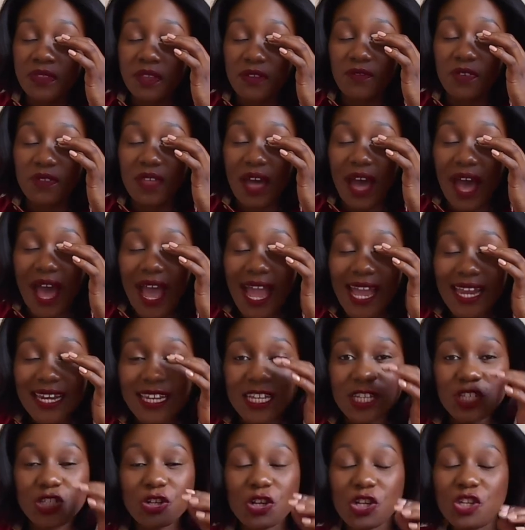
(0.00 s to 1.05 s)
For the
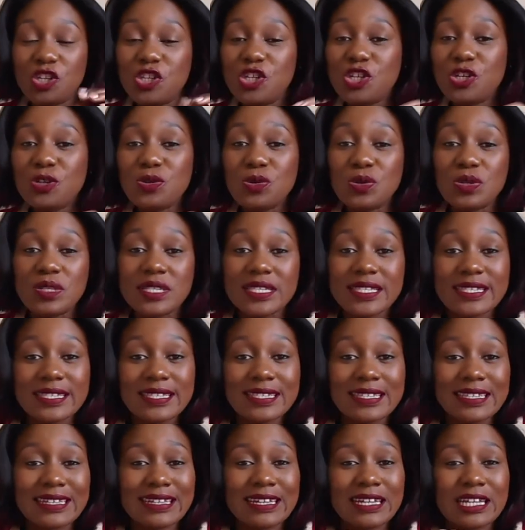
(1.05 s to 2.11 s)
eyelid, you can
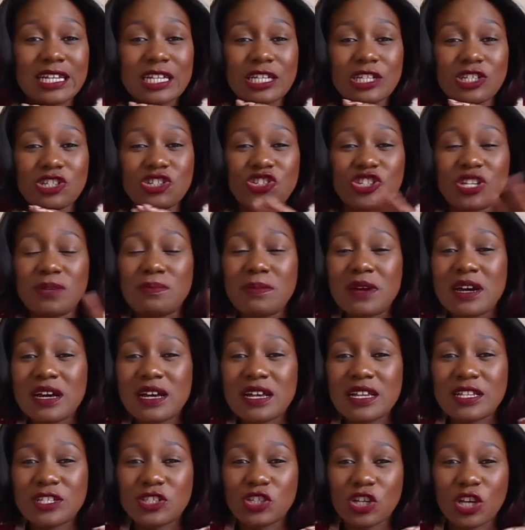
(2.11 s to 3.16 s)
use
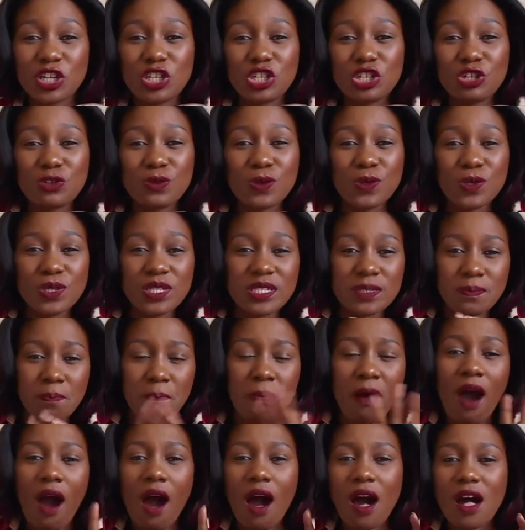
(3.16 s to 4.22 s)
shimmers, you can use
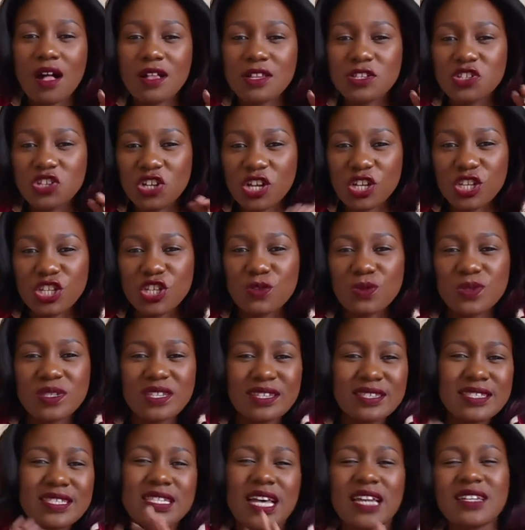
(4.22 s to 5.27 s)
pearls, you can use
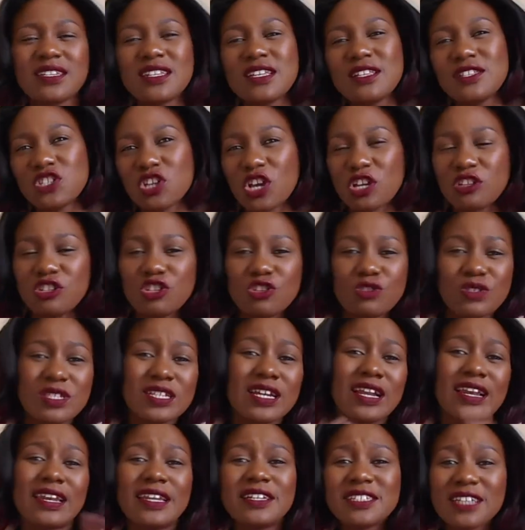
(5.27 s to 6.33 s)
satins, you can use
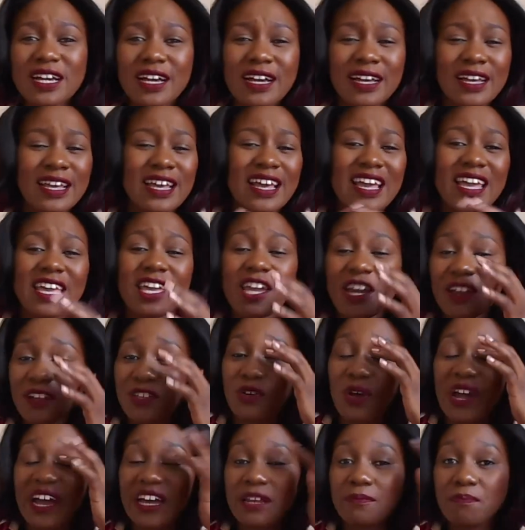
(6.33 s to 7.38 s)
glitter. Here
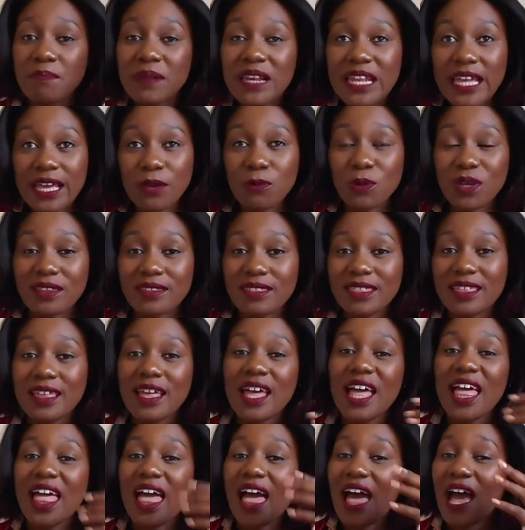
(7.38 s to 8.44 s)
you can play with.
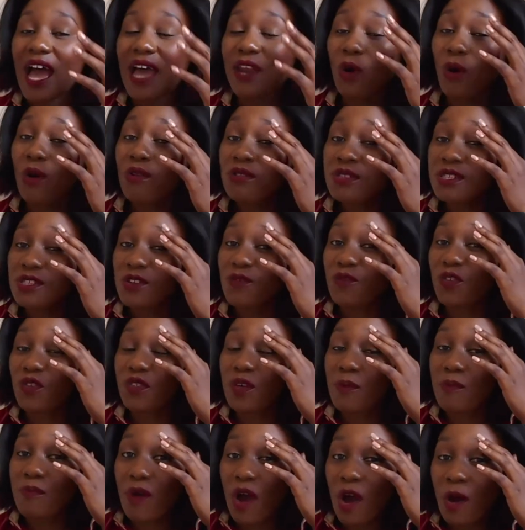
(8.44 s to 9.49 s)
And also for
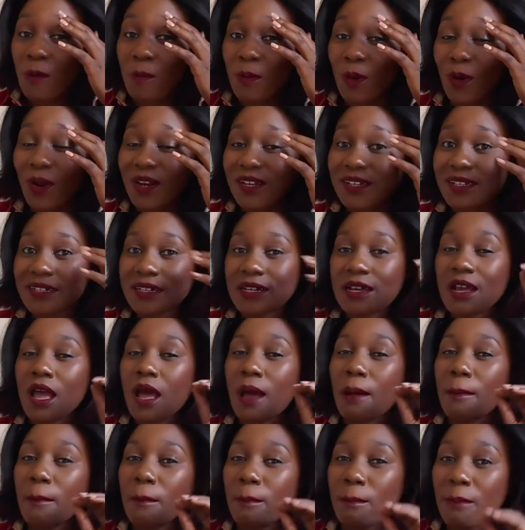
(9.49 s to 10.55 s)
the brow bone,
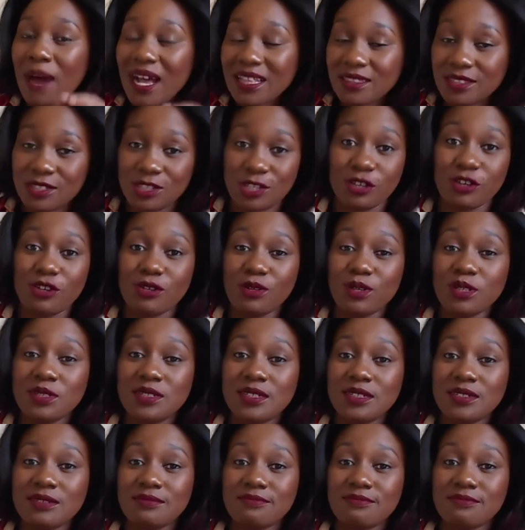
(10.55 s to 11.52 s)
mattes are good,